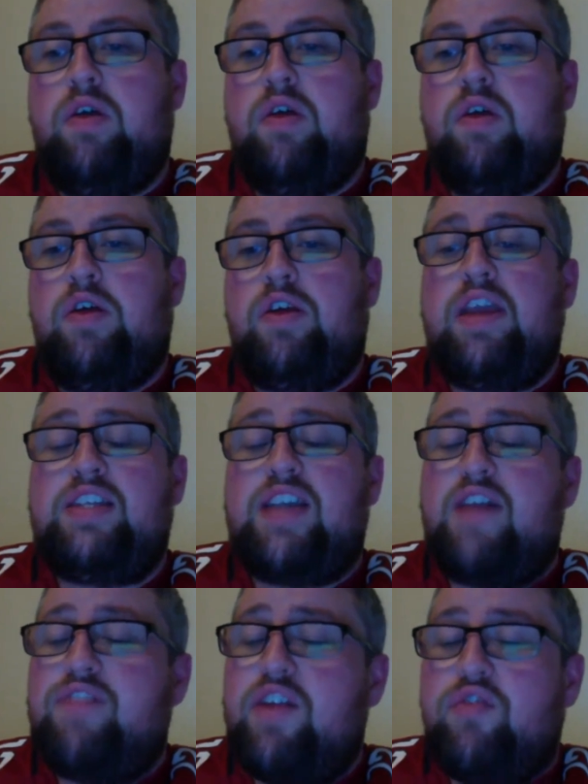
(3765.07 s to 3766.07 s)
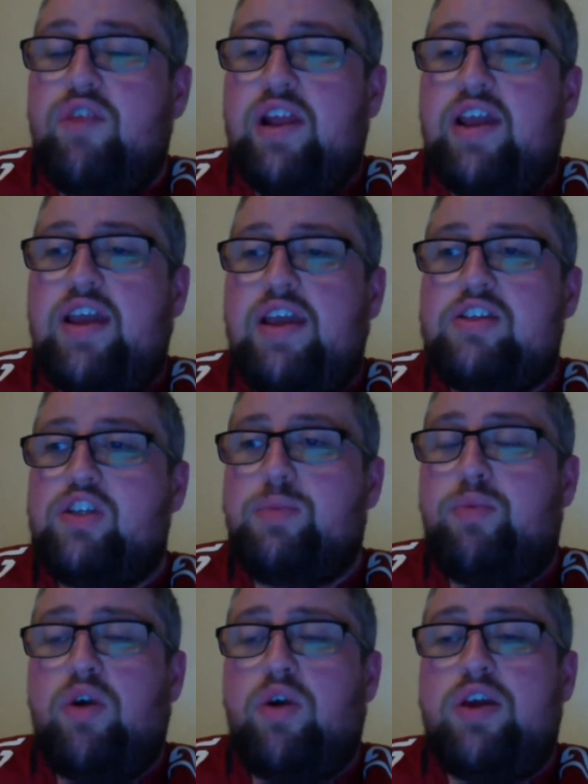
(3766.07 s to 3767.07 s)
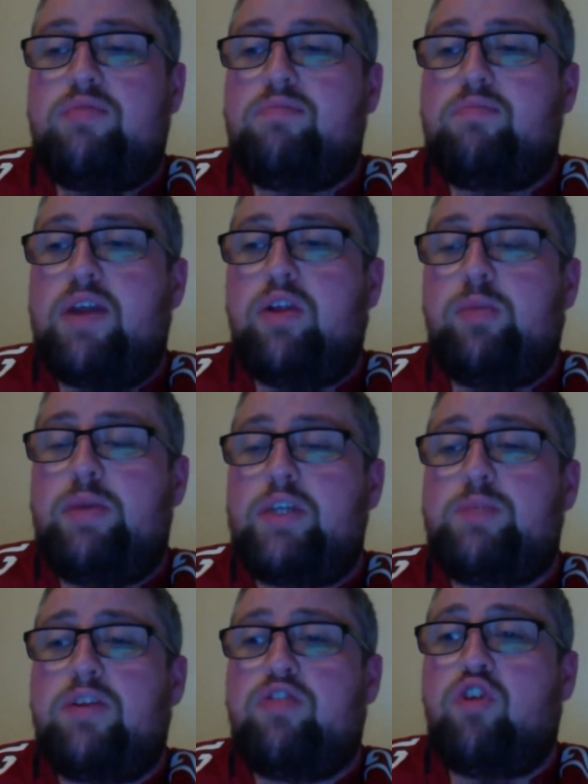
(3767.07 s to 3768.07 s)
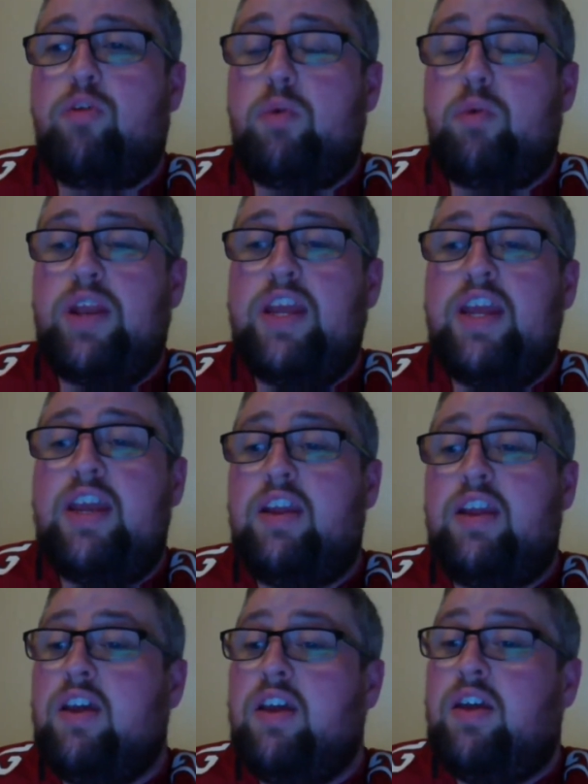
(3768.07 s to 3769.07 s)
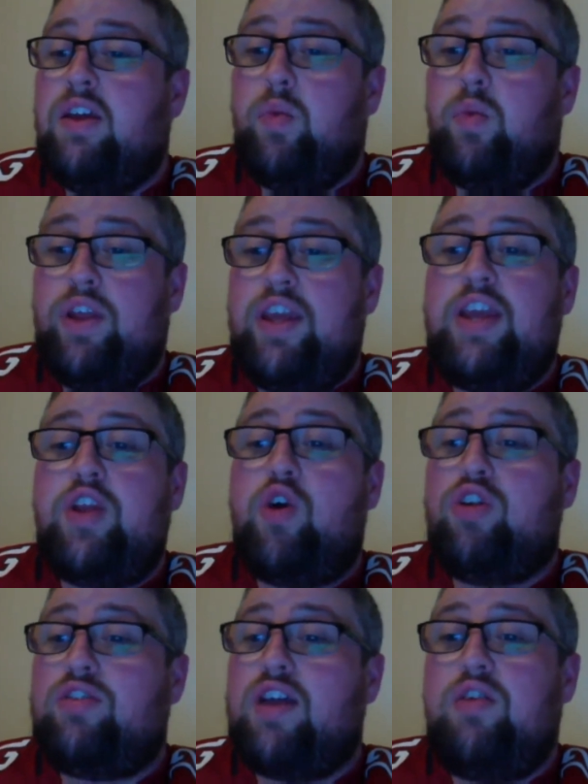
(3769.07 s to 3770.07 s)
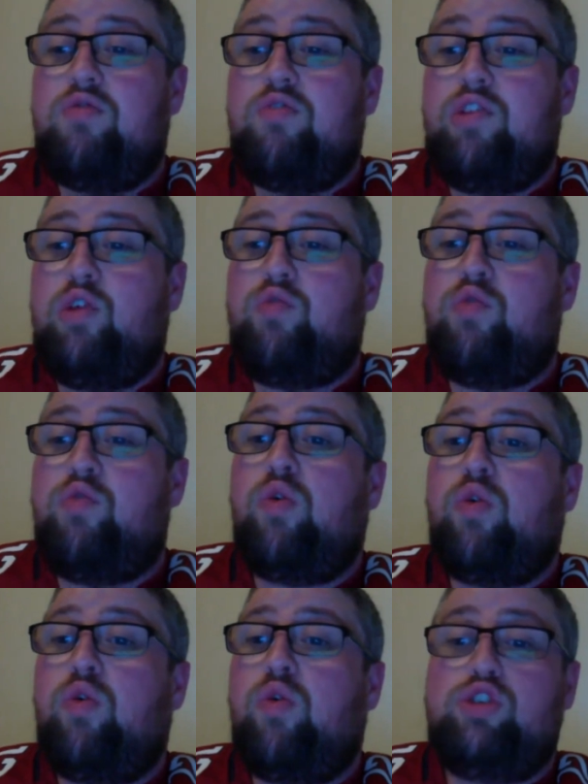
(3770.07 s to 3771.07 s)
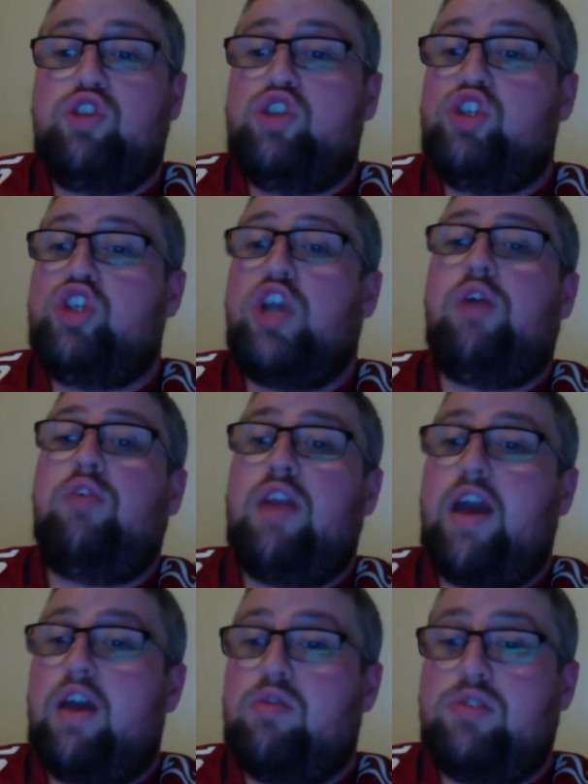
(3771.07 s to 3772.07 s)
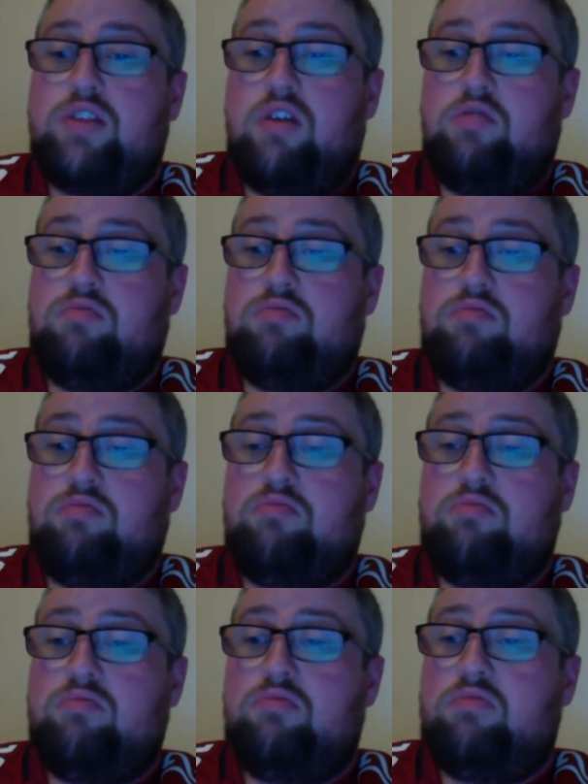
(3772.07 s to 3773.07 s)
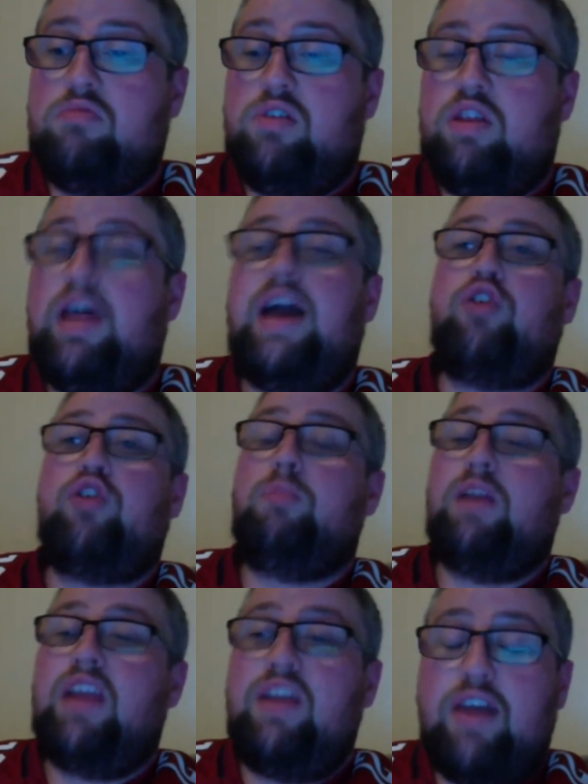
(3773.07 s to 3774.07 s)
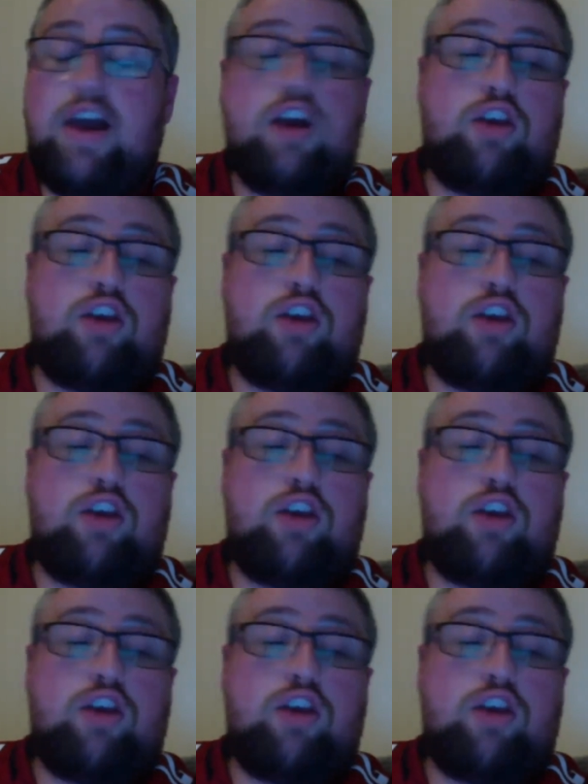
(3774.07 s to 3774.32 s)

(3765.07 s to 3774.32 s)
Yeah, see, I've never really supported Michael Brisbane at all, but when he knocked down Luke Rockhold, I was shouting the house down. Like, I couldn't believe it.